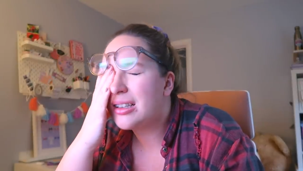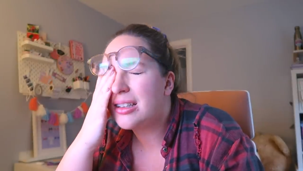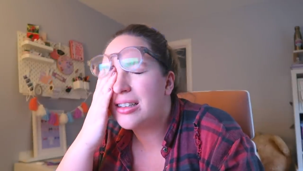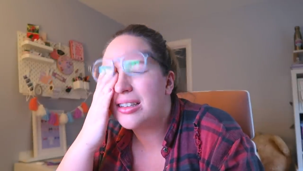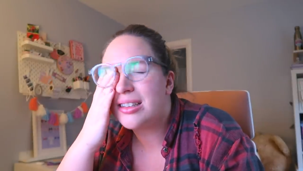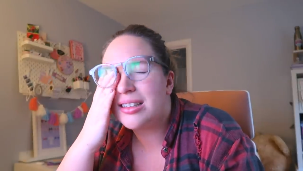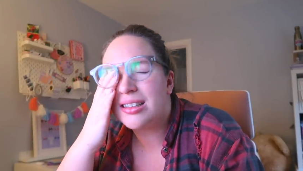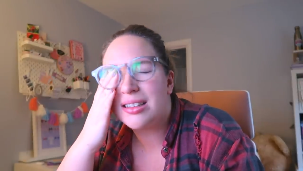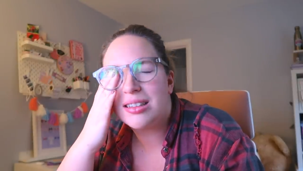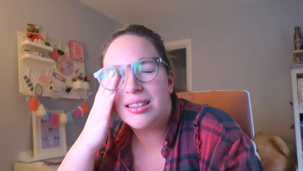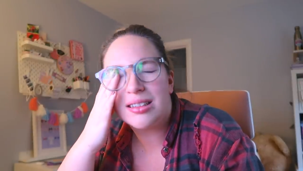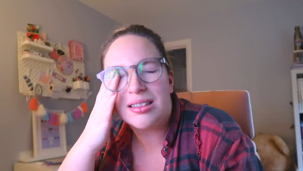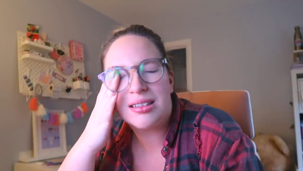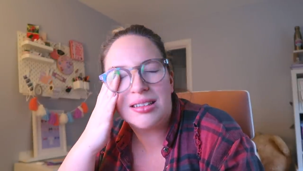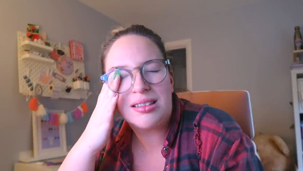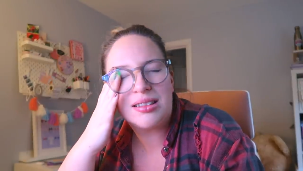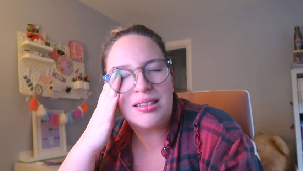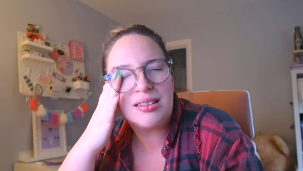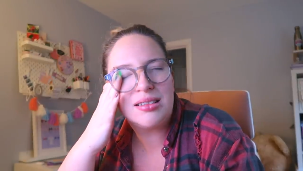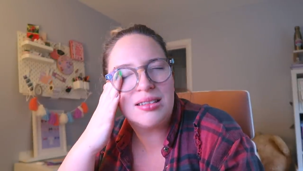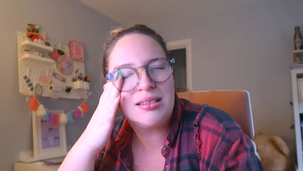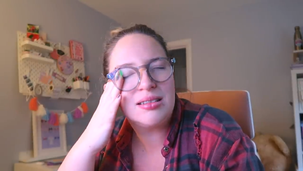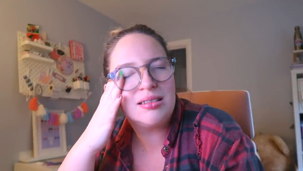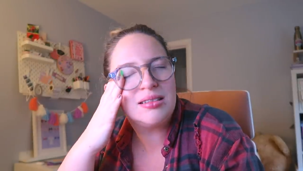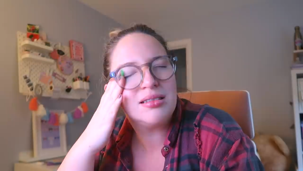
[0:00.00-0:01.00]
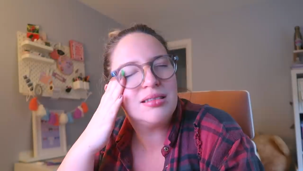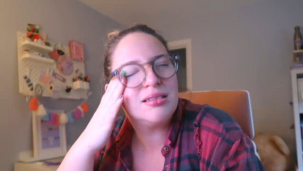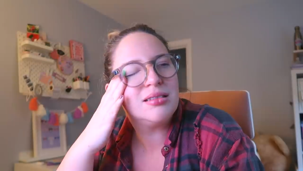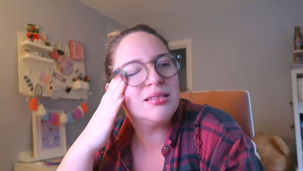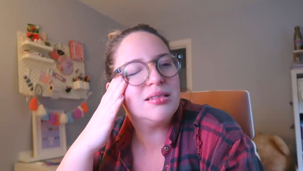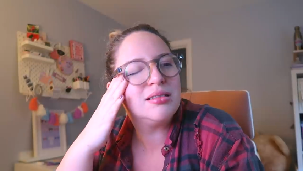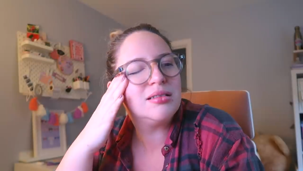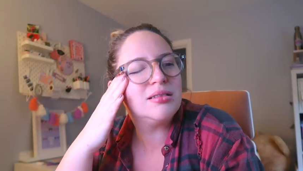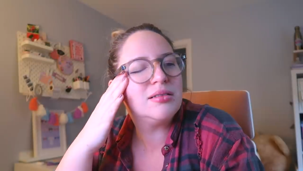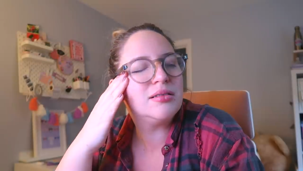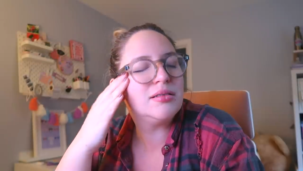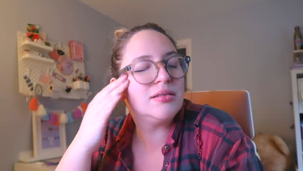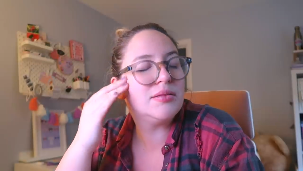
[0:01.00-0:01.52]

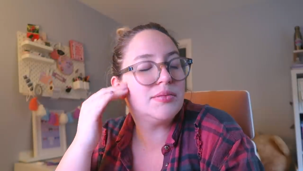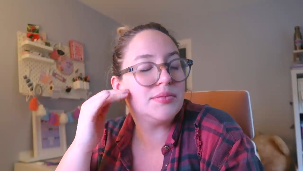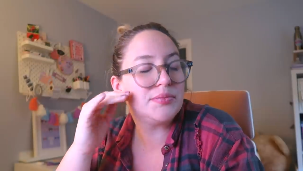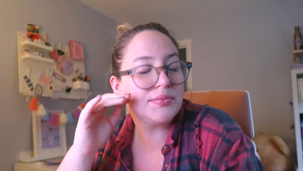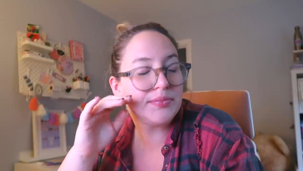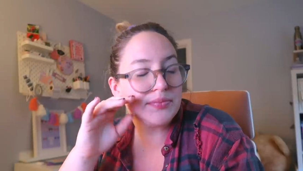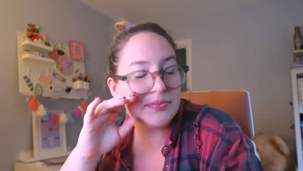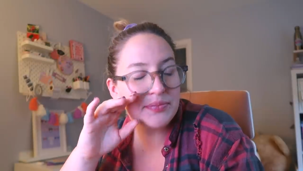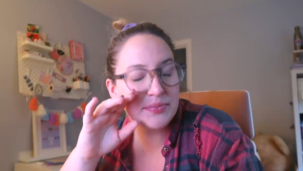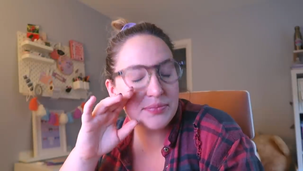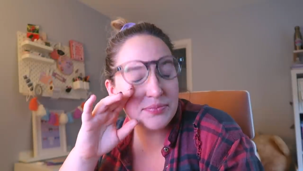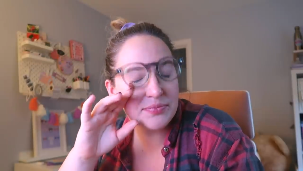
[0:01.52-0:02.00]
No one is speaking in this clip.